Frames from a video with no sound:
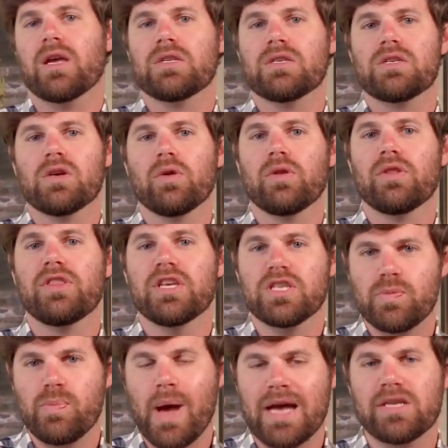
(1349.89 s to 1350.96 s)
And so
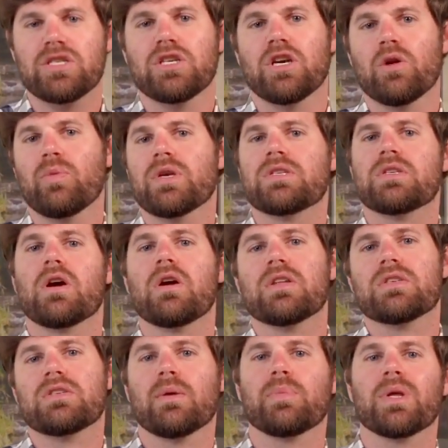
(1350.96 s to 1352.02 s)
this past year, we
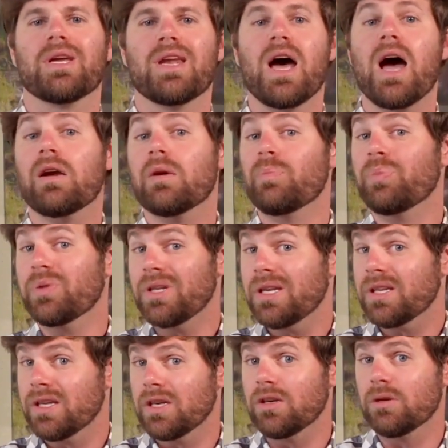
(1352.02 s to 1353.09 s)
started something not
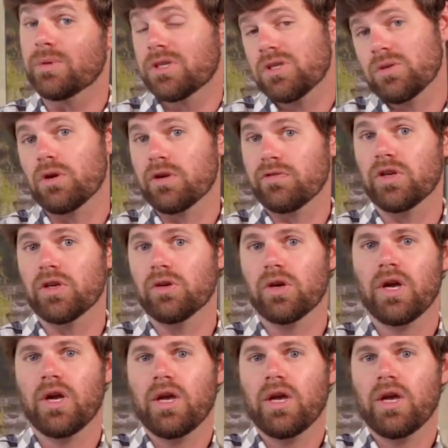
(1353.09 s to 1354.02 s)
completely new, but sort of new.